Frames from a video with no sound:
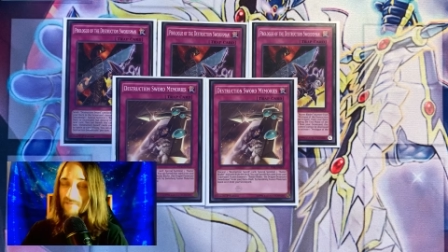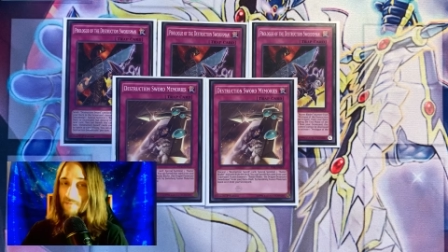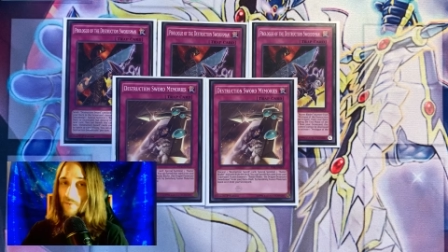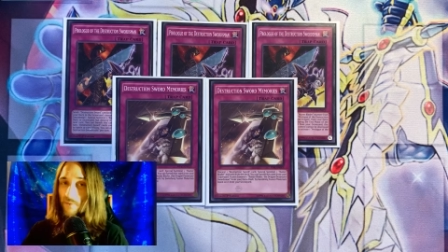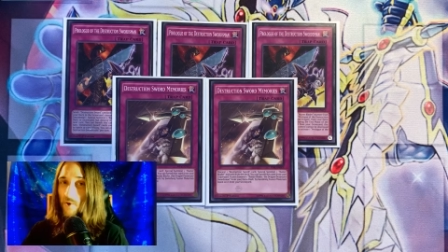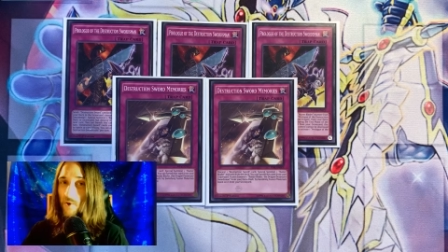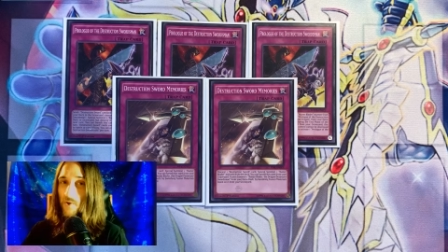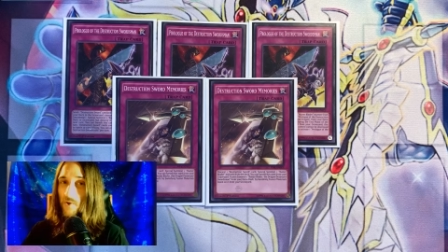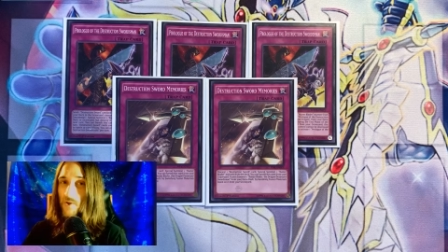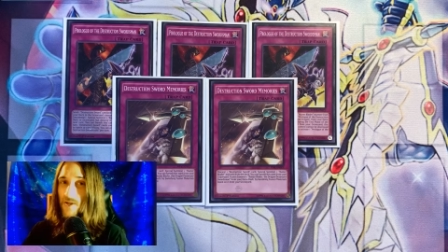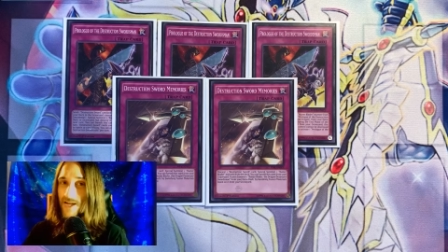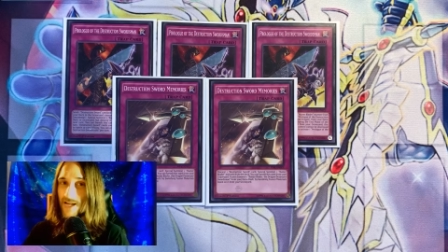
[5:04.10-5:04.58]

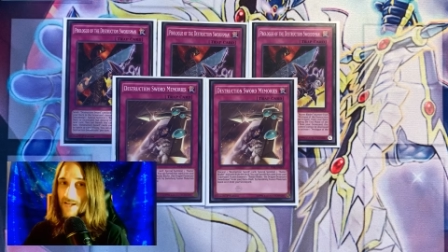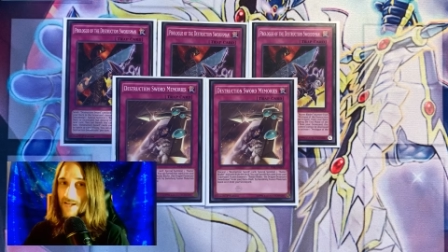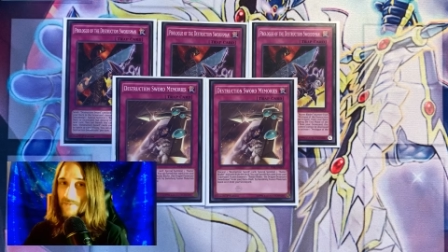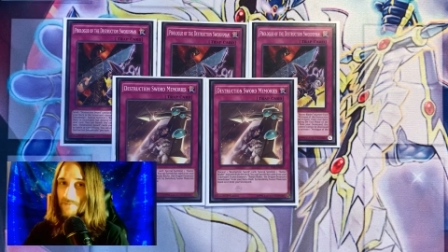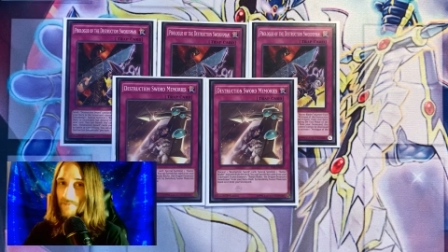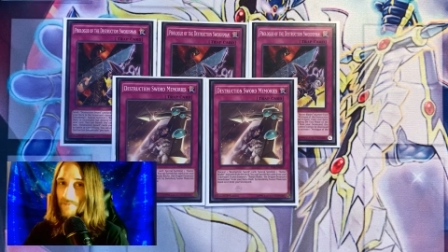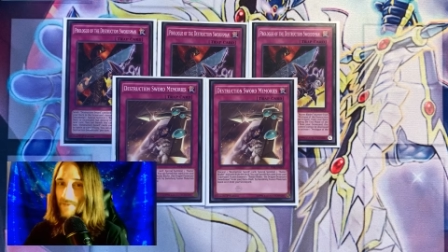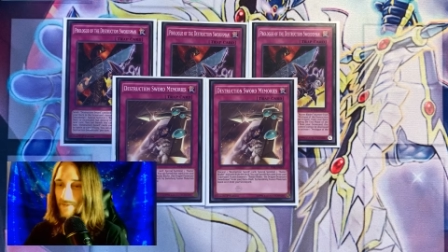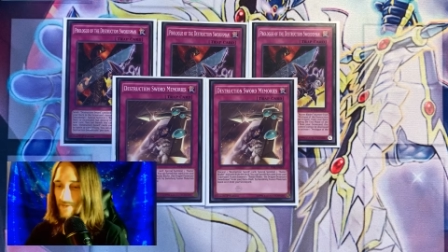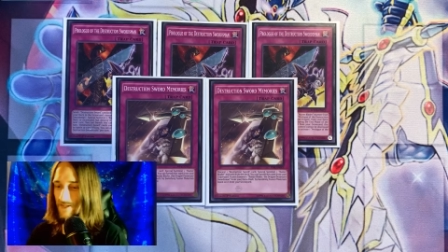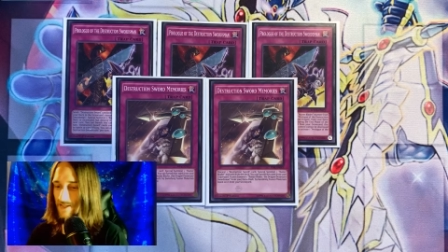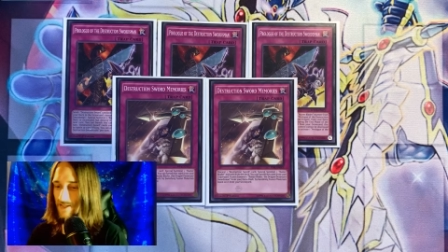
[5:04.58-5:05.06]
Prologue
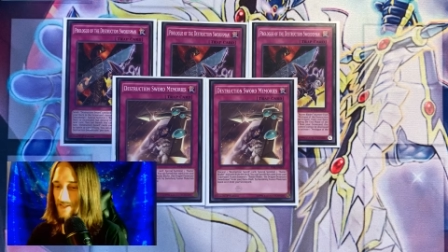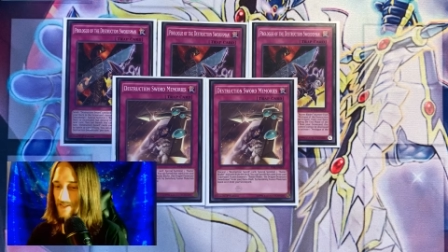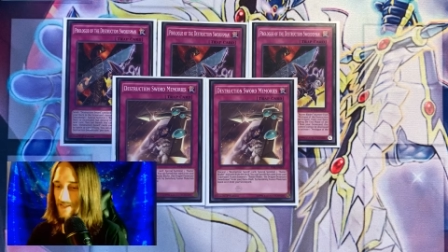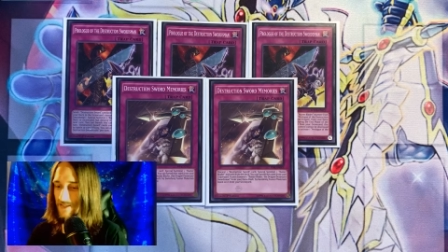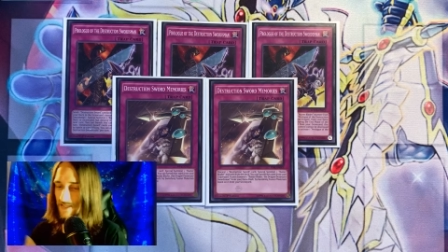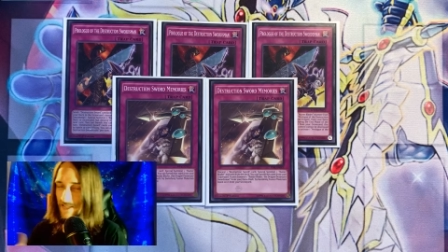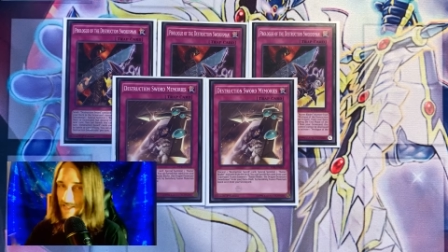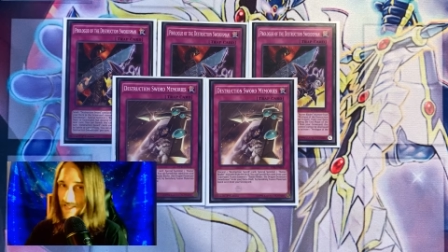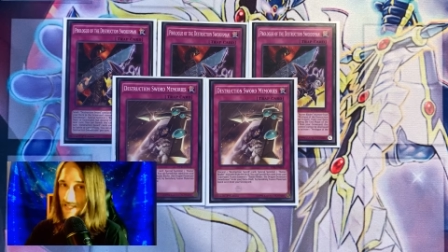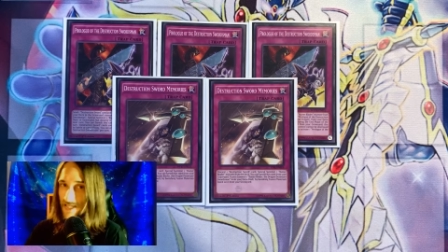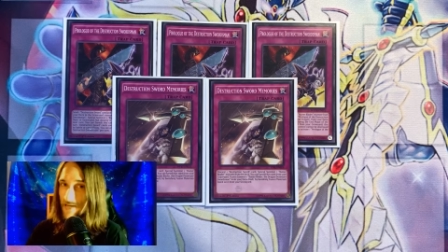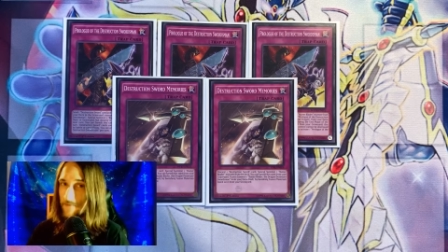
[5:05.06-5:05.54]
because
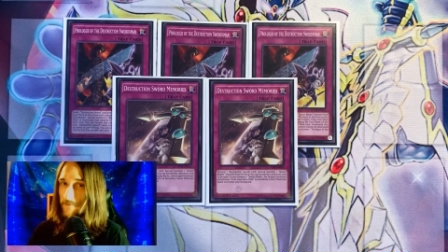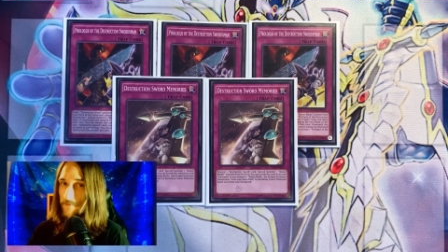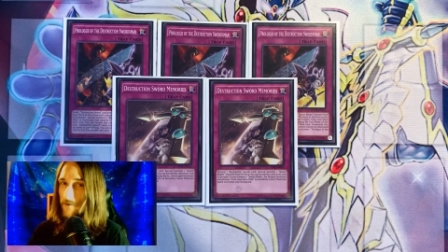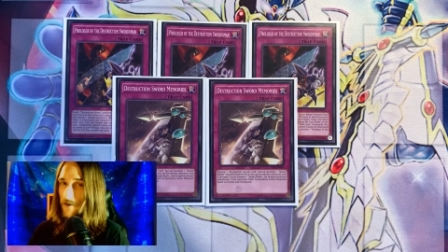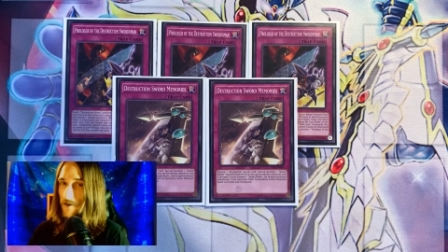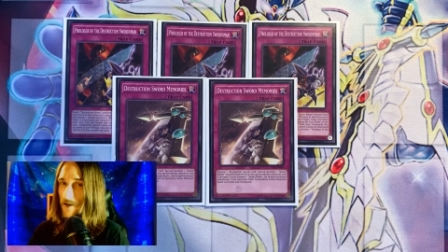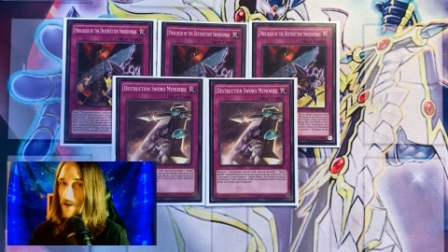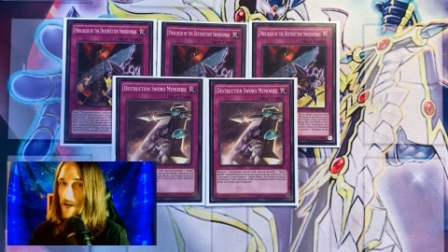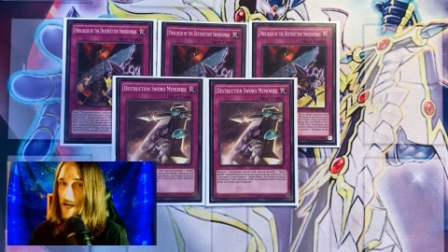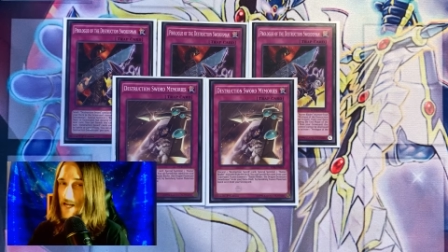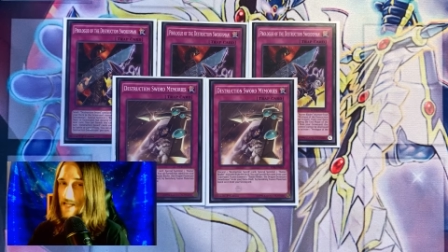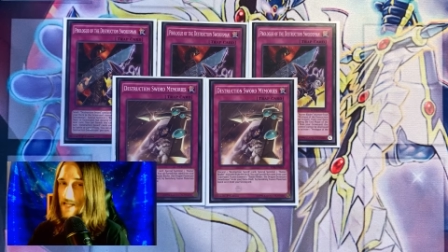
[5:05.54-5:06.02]
it's sent for
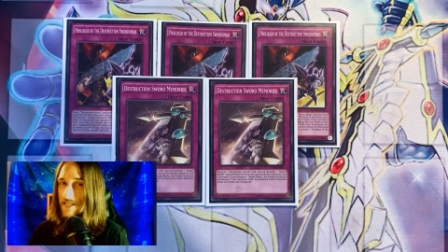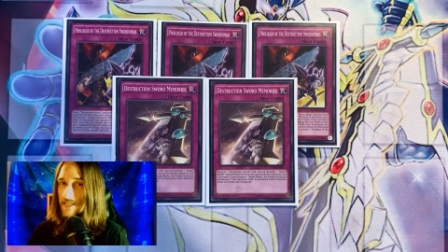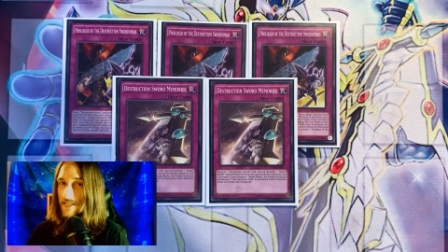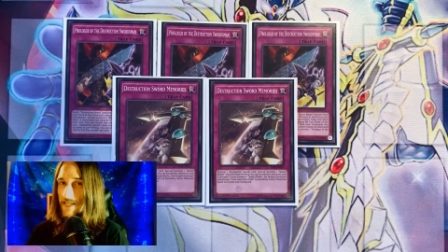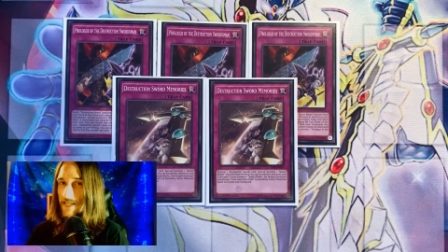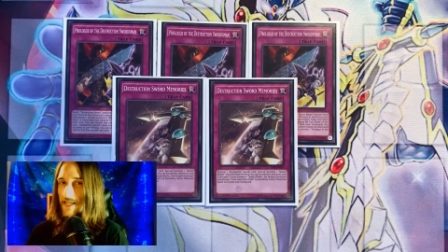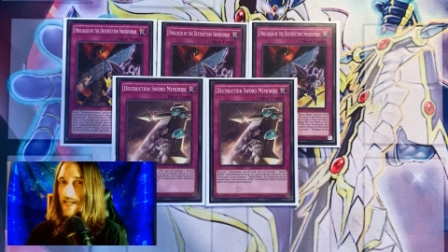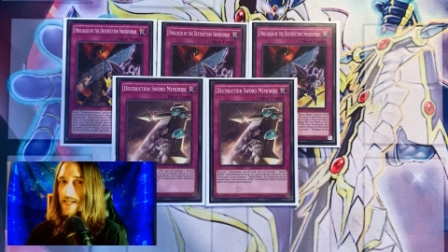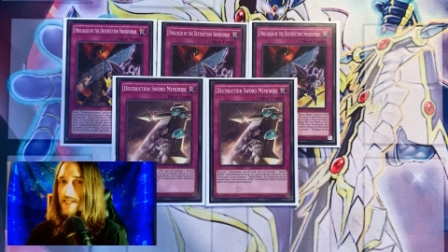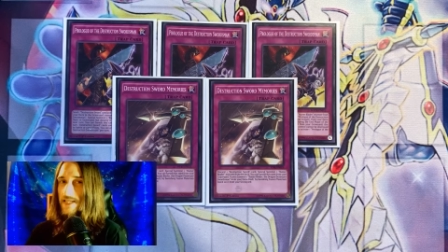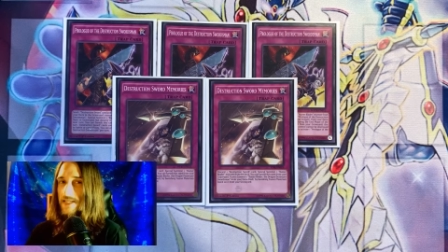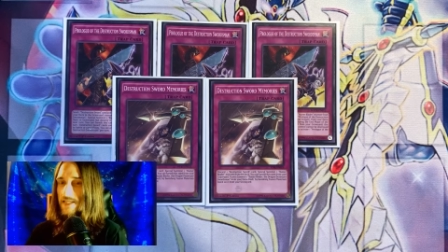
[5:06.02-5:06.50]
cost,
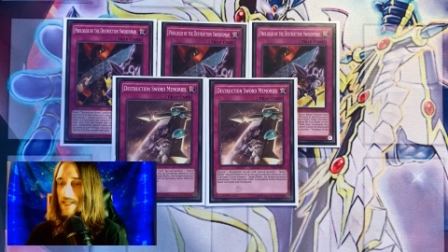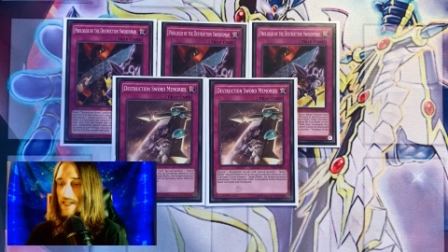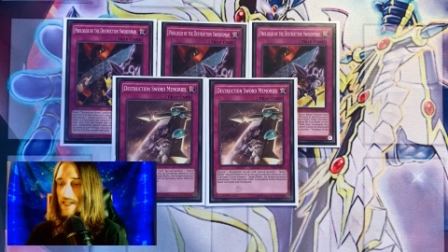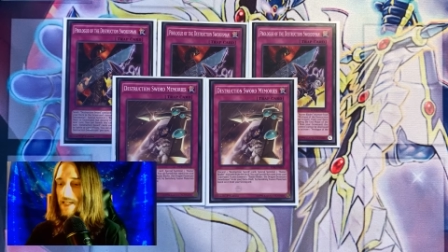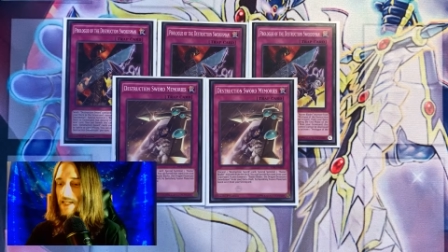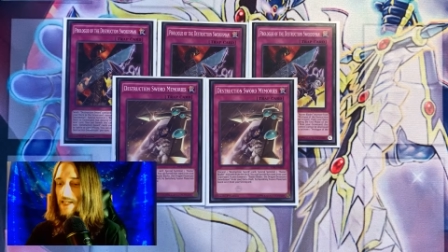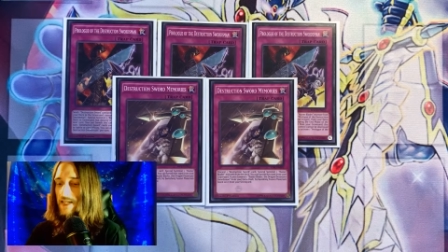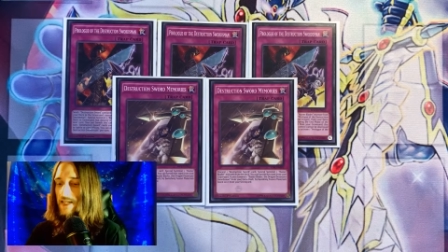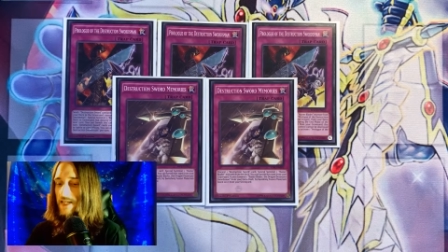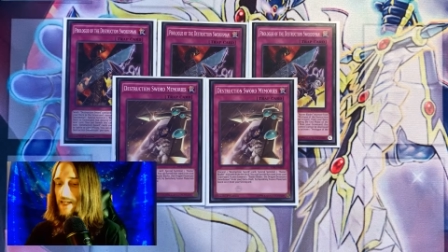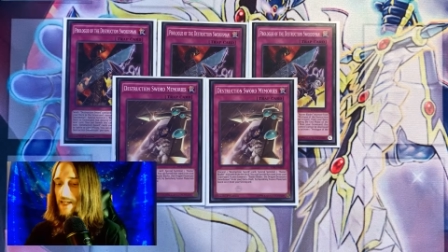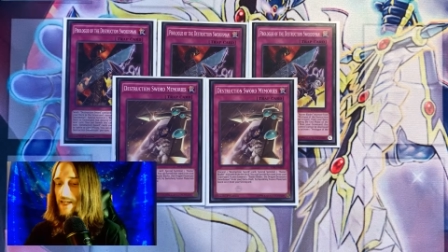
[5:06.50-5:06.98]
like I
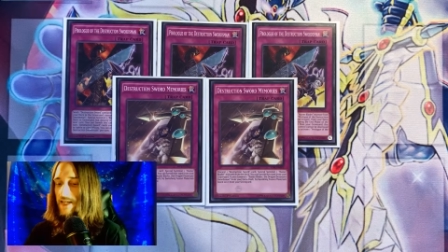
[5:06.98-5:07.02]
said,